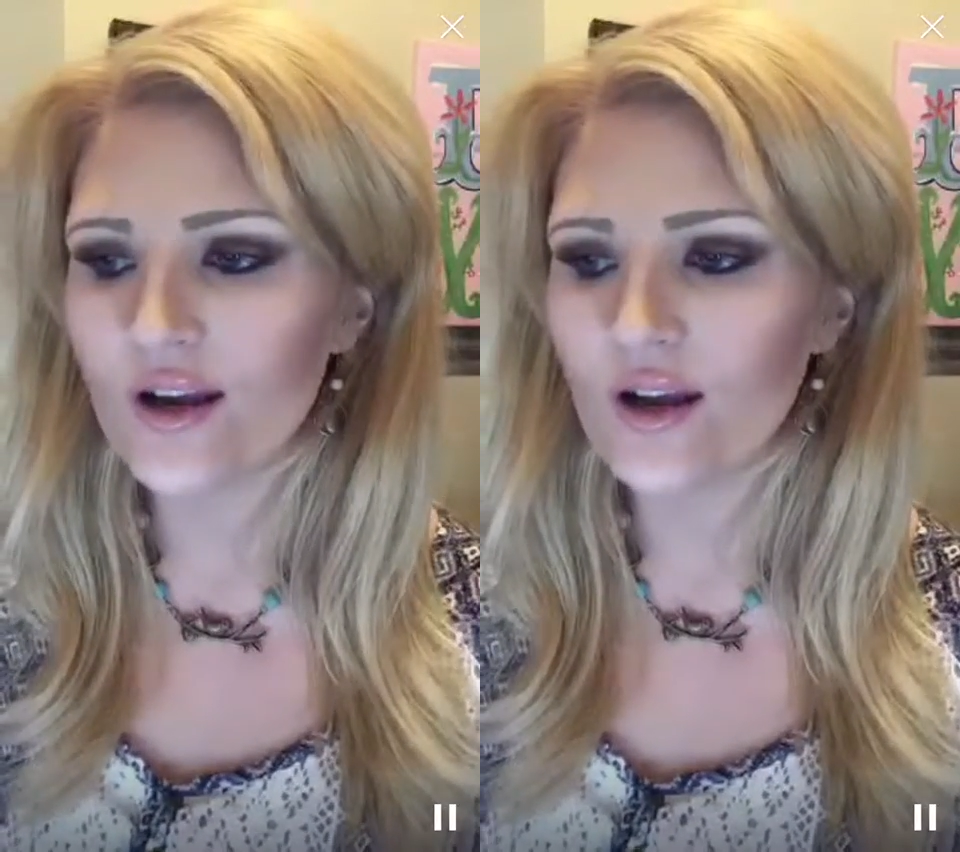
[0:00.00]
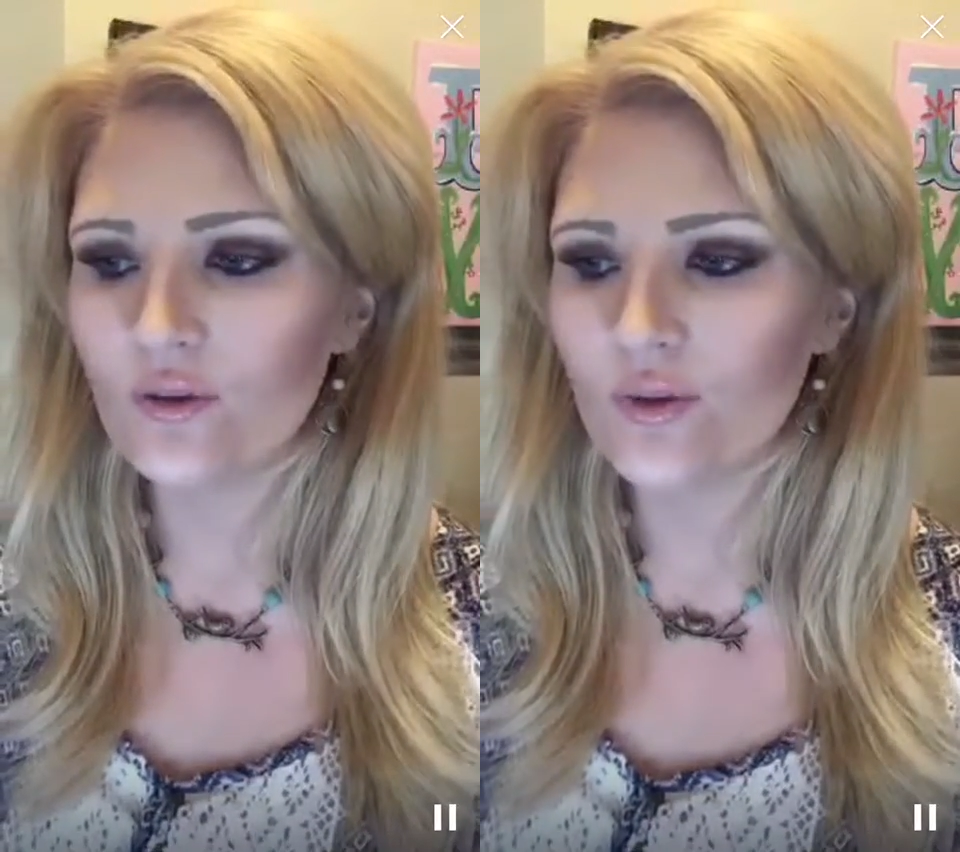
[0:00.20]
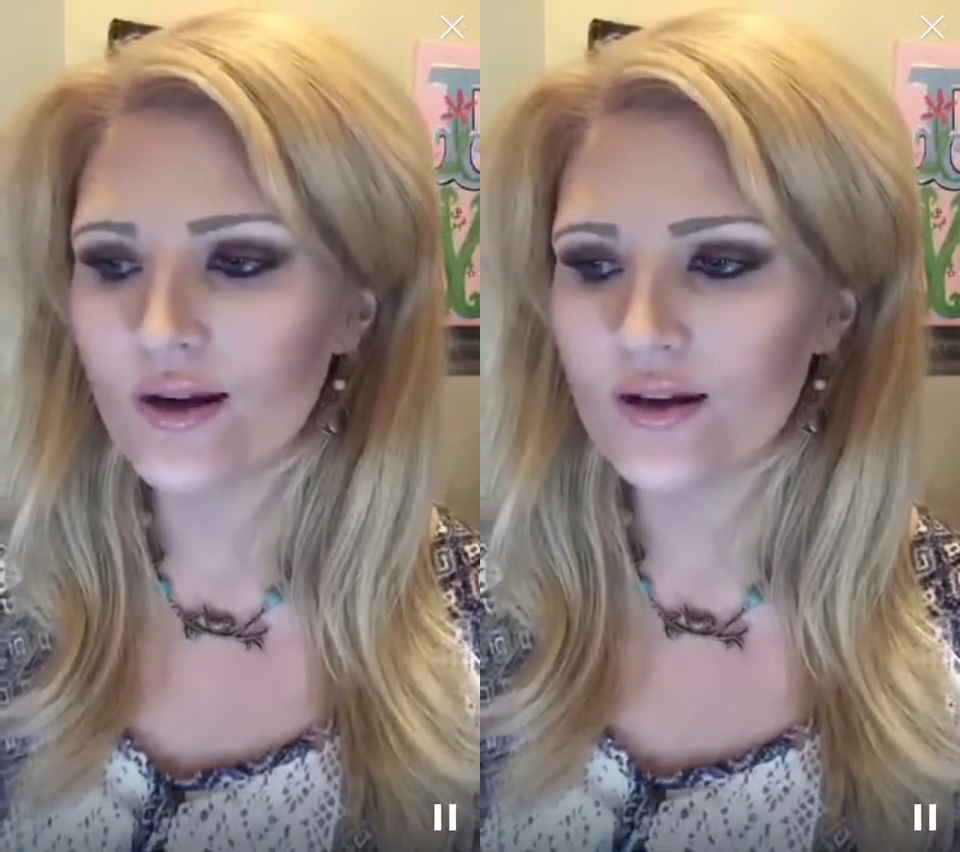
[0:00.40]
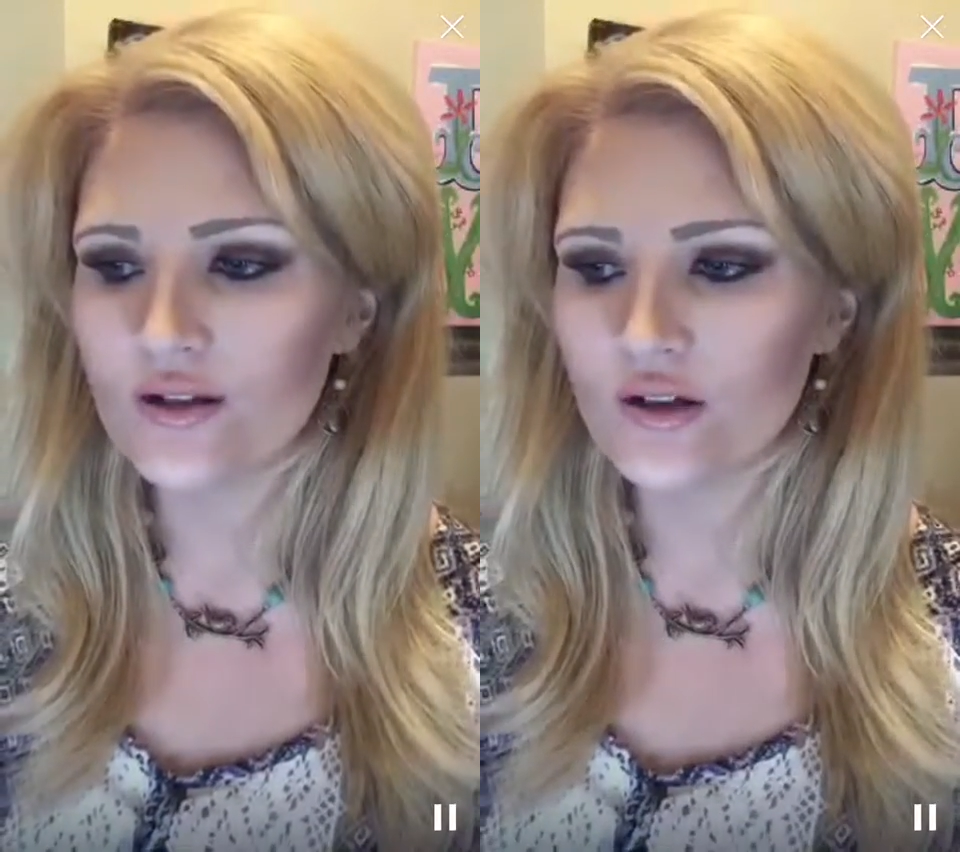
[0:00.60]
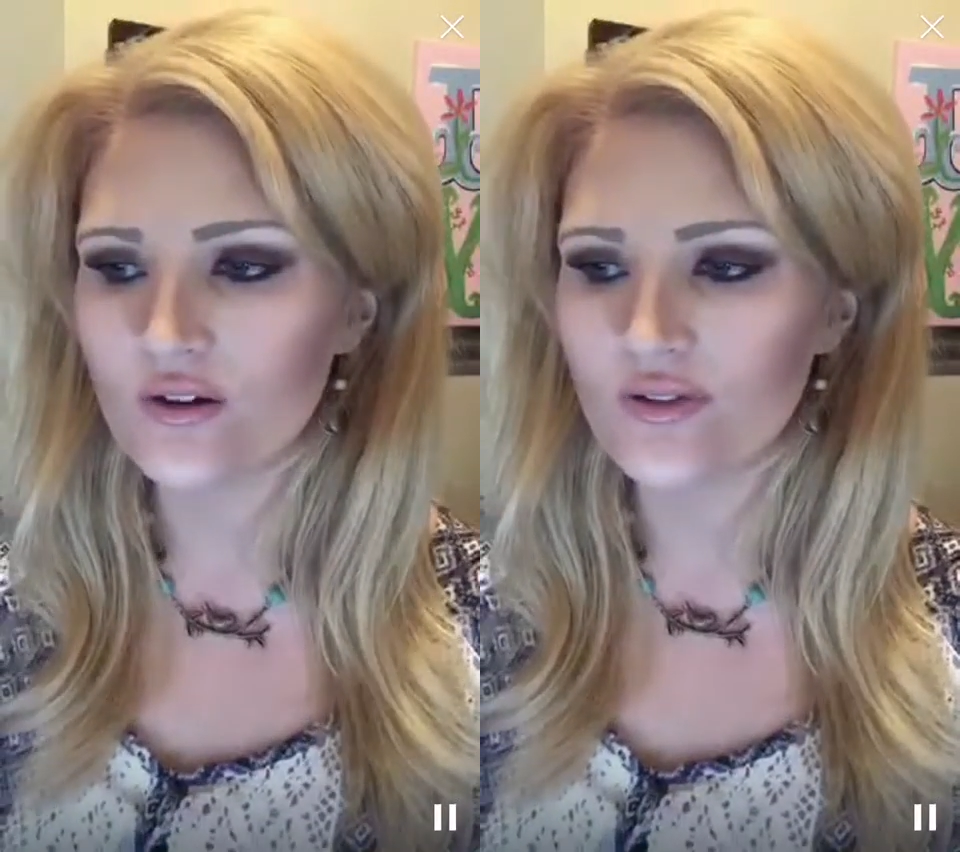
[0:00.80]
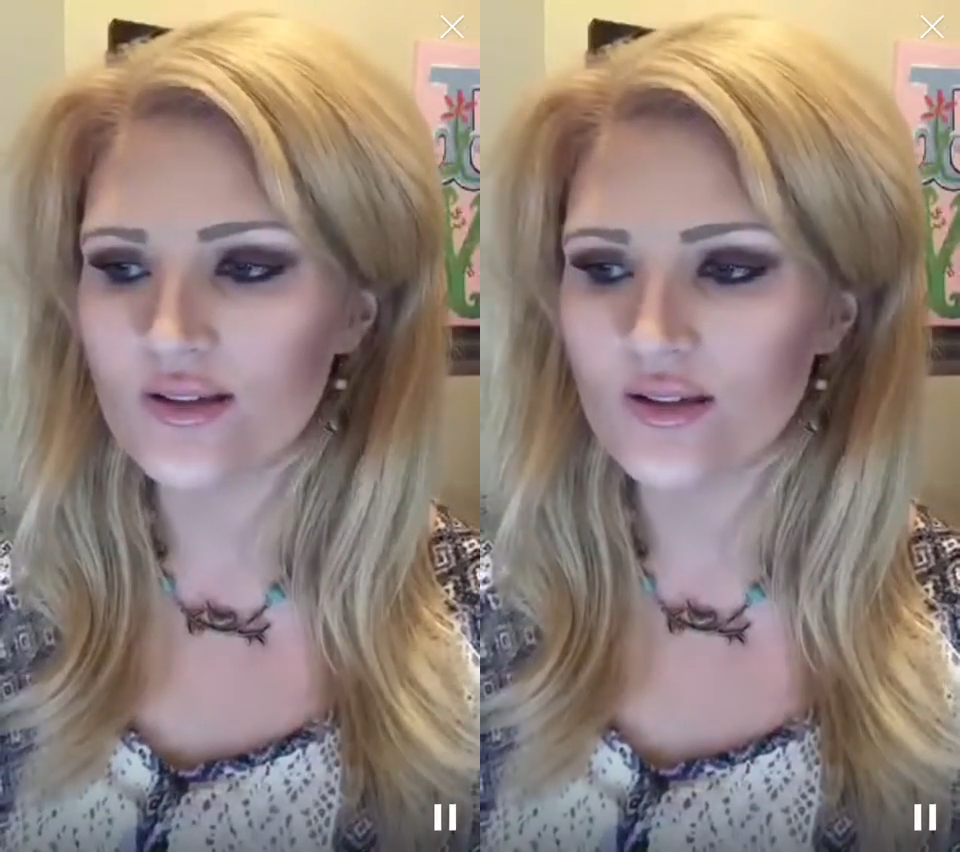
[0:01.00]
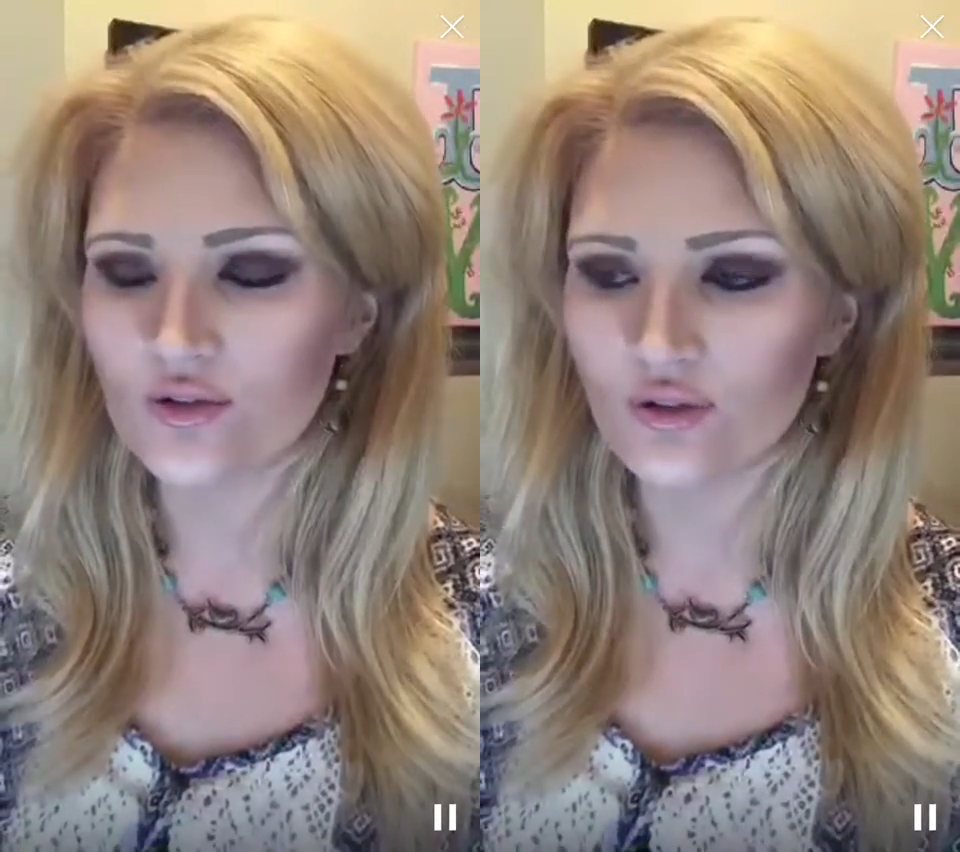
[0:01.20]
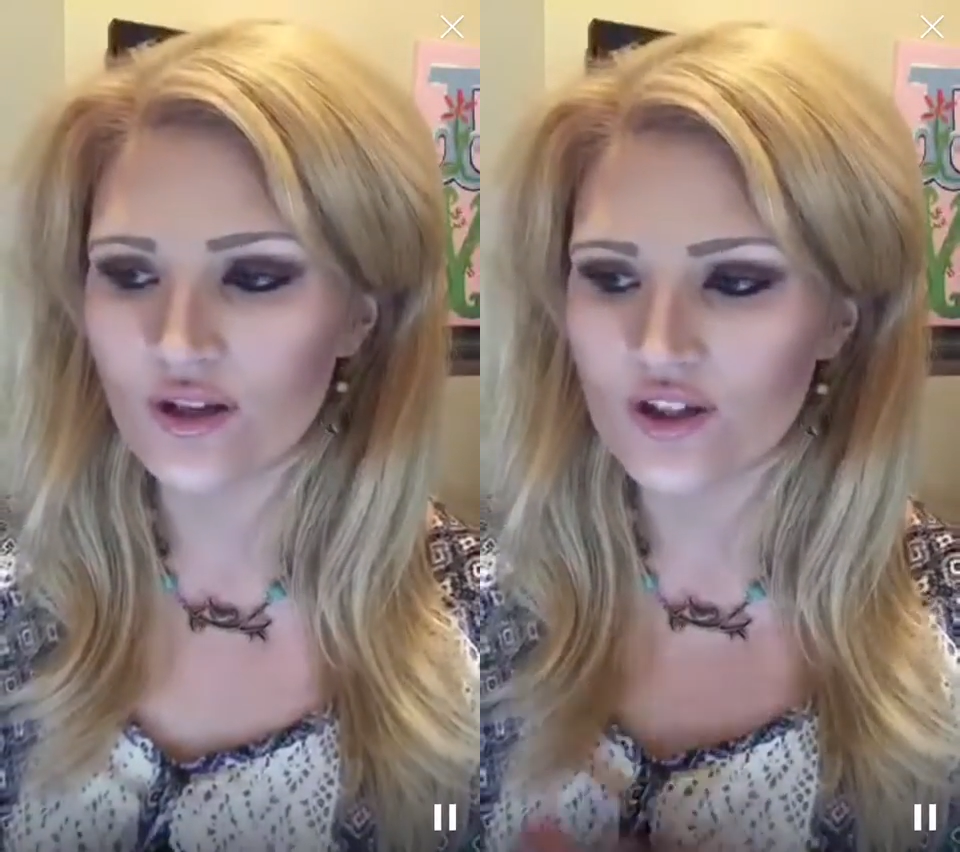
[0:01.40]
and ready to serve in
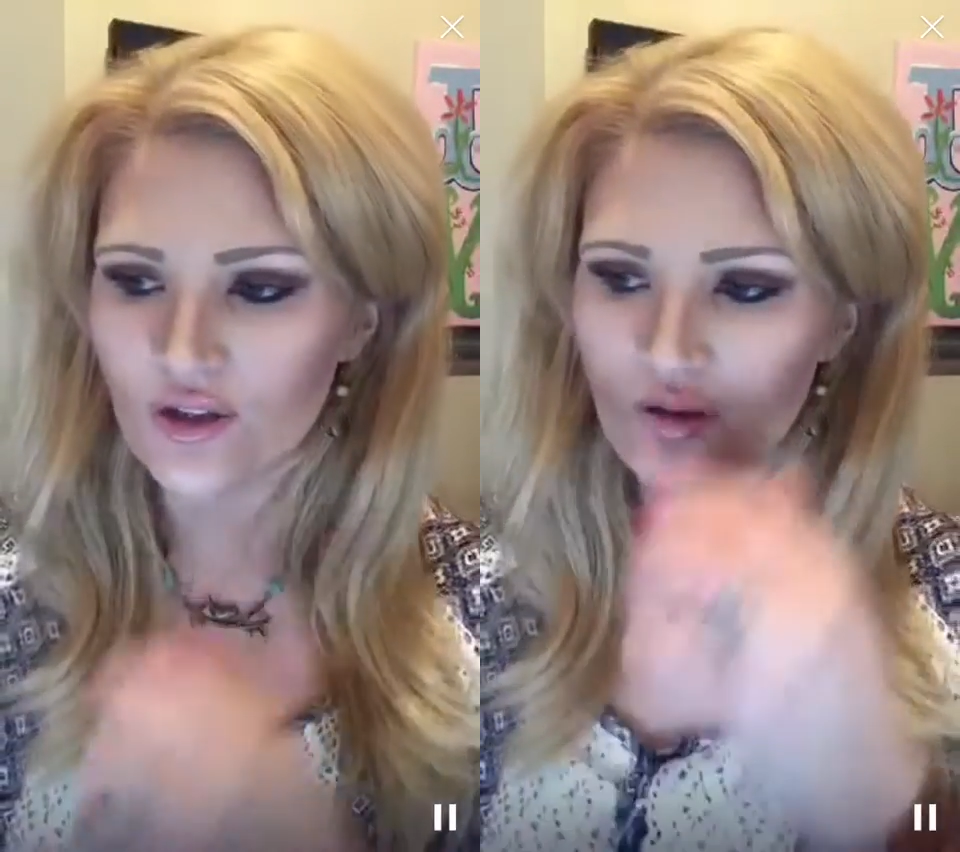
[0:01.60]
Central Kitchen.